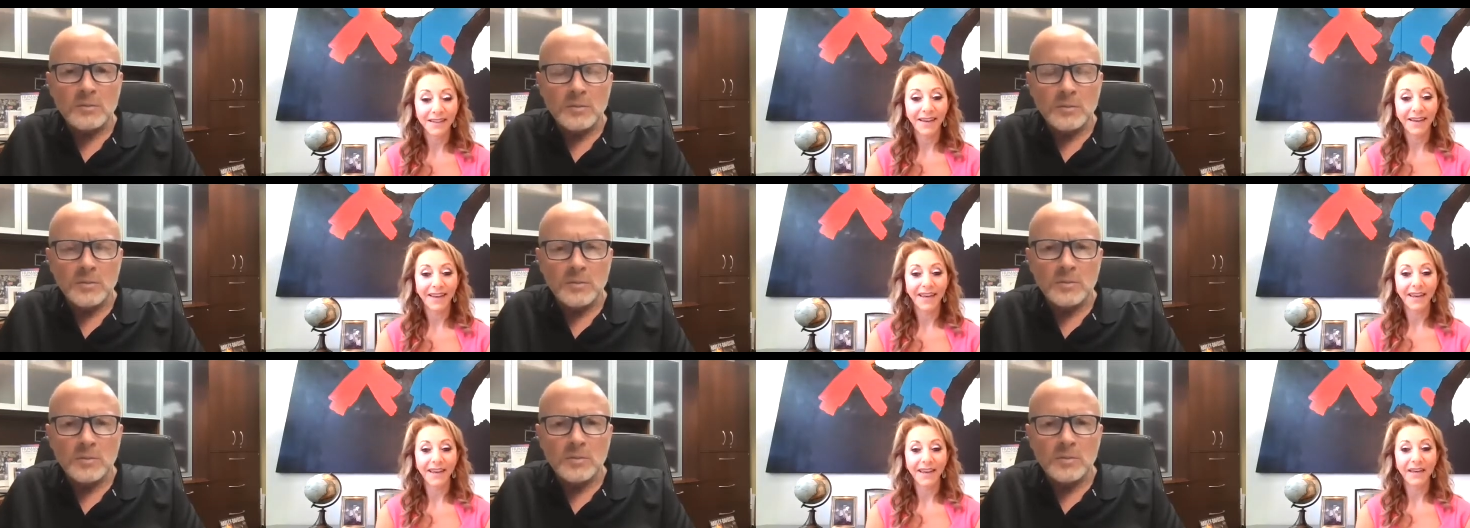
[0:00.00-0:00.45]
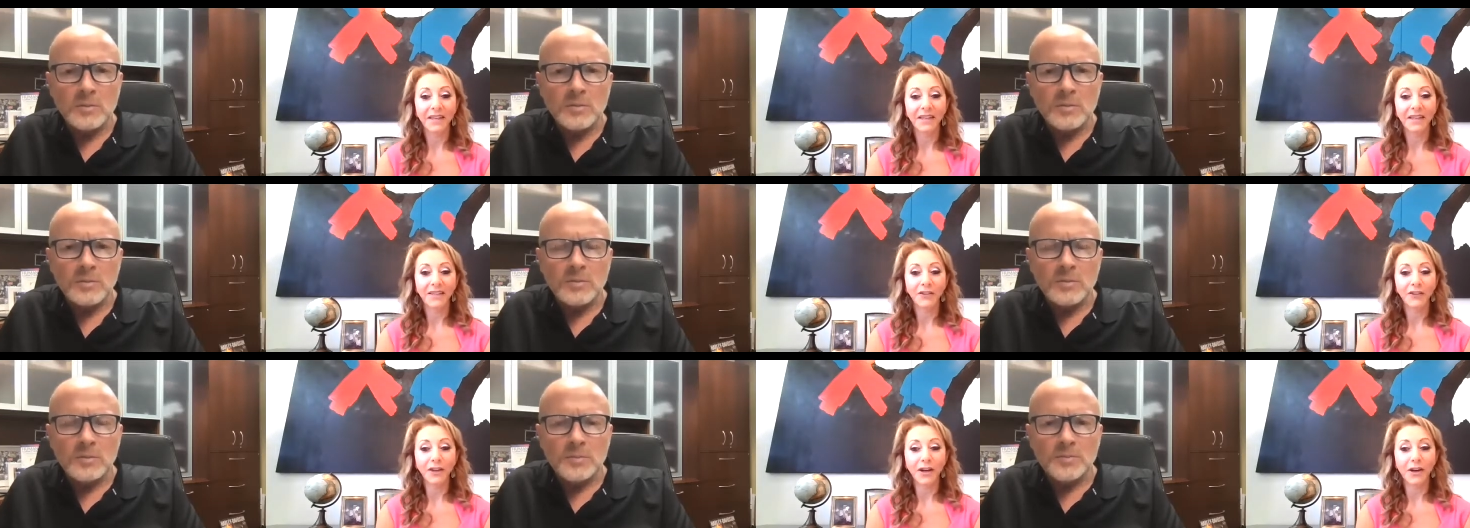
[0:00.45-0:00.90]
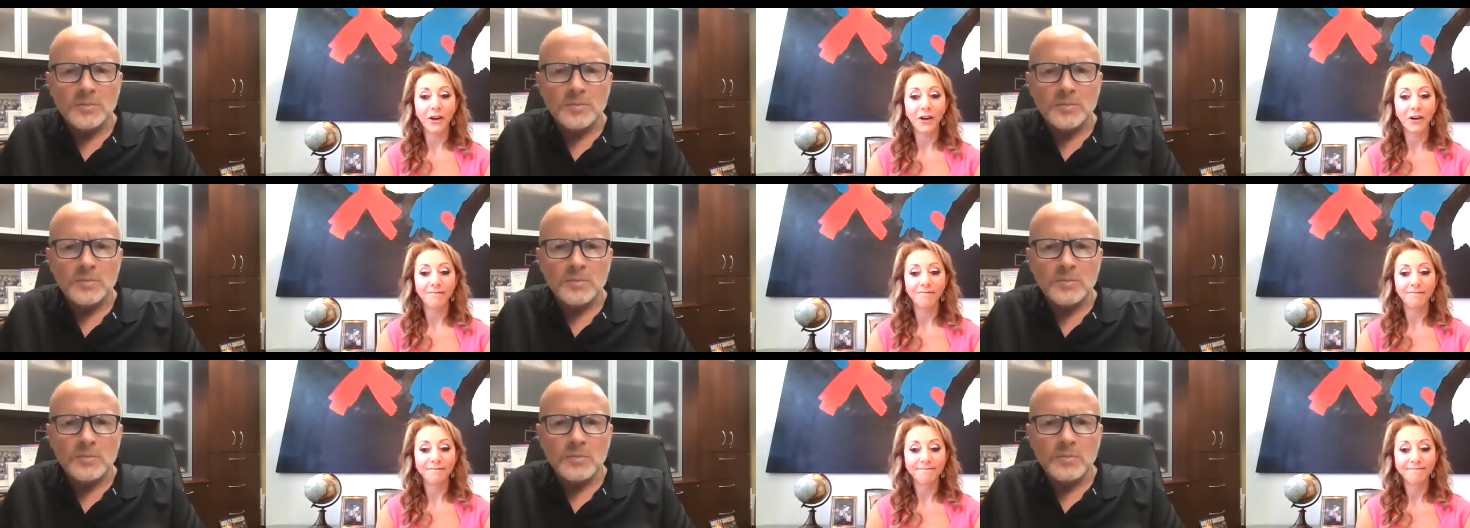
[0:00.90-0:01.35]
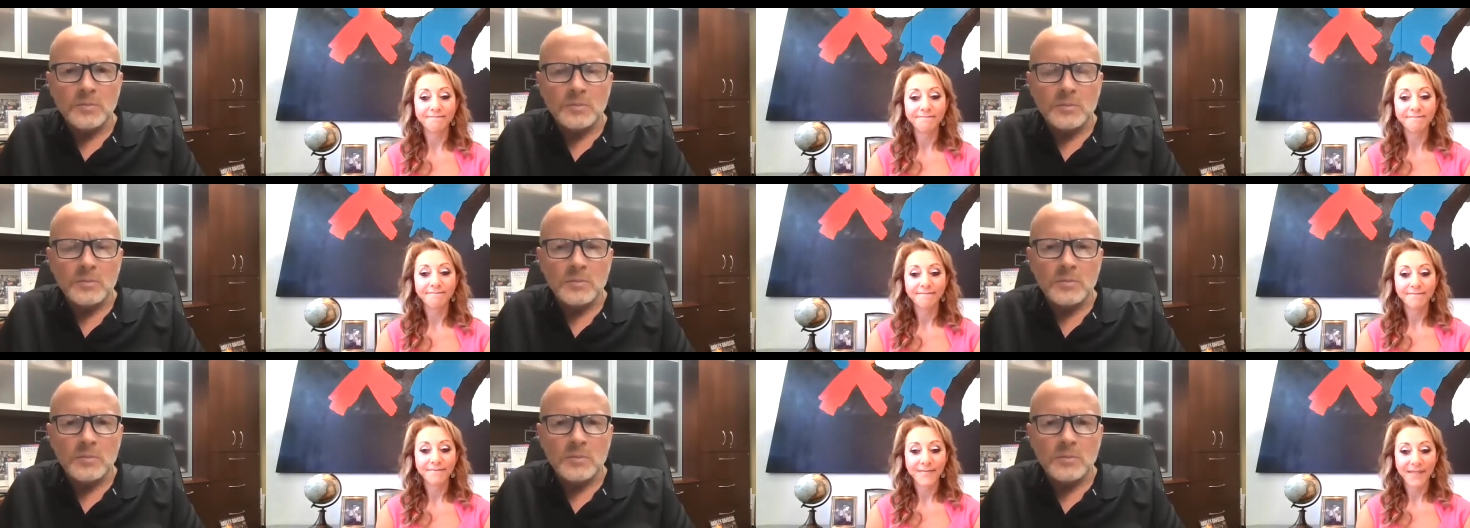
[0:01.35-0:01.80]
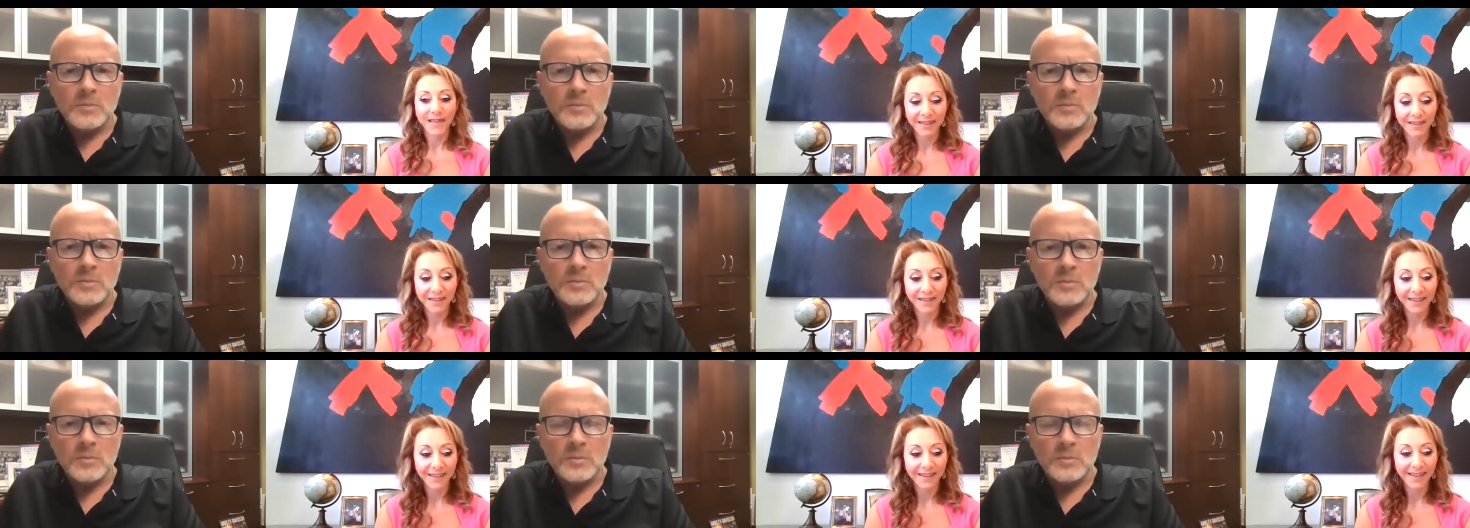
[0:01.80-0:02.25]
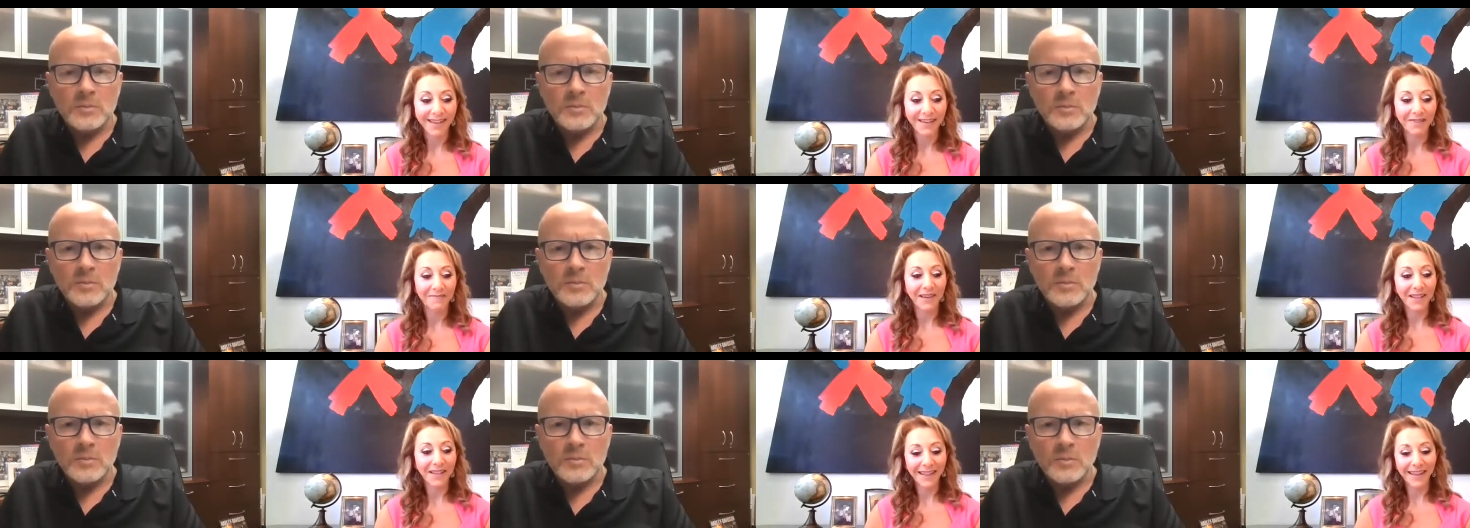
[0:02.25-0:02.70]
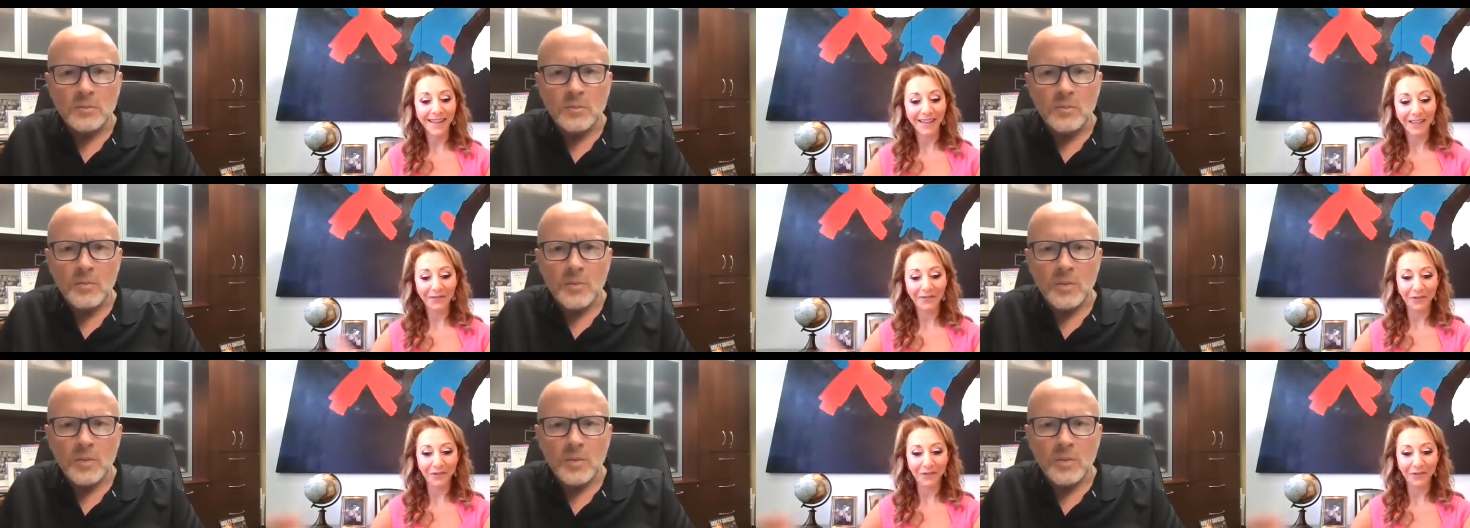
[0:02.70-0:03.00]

Speaker 1: and um, um, lucky